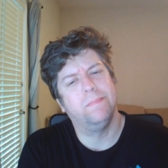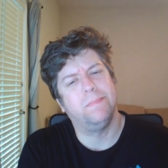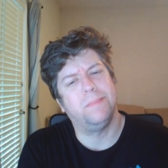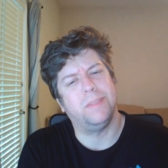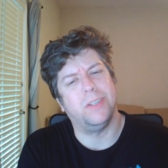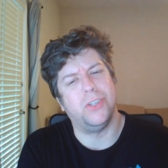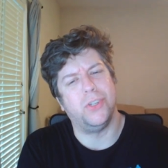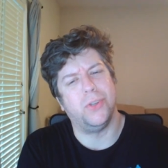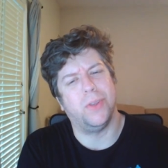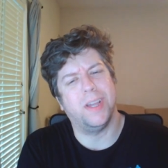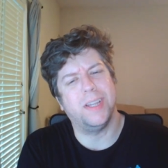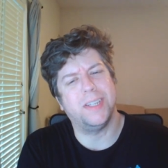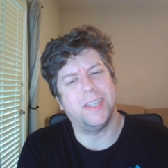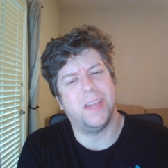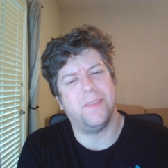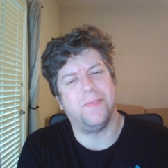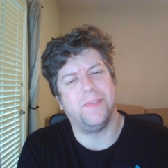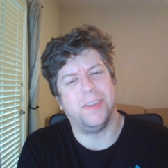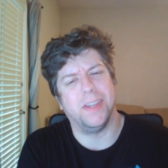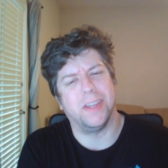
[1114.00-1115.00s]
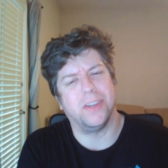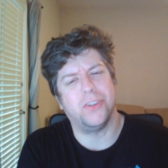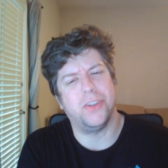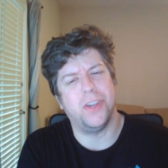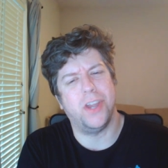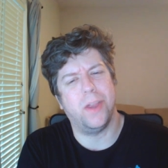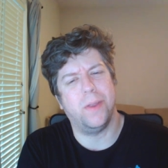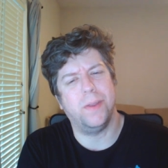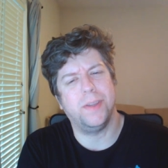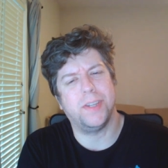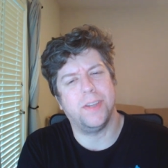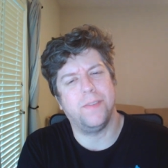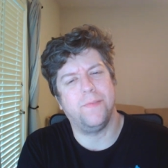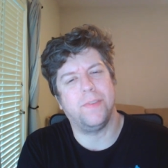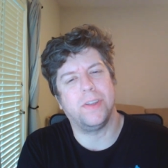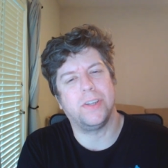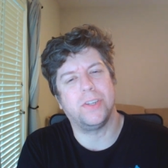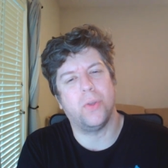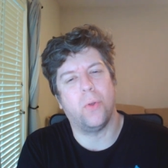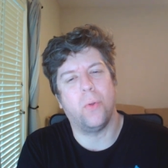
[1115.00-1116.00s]
Did you guys have dictionaries in
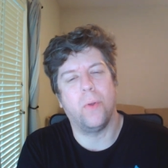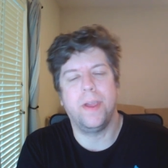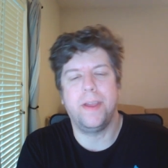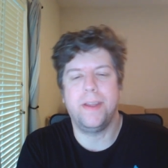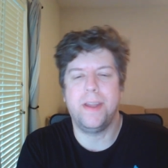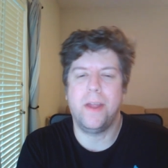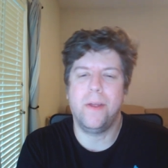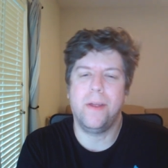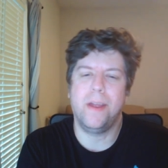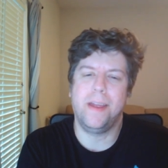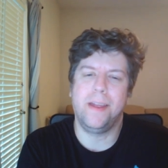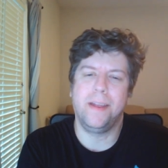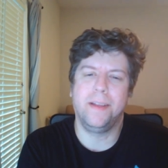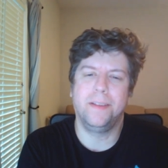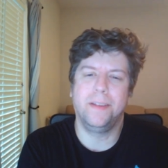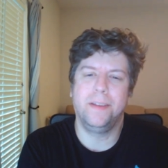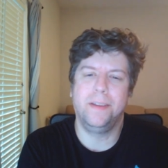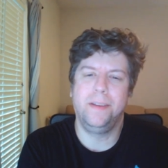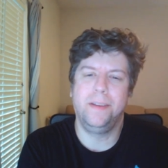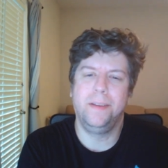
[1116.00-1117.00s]
Victorian era England?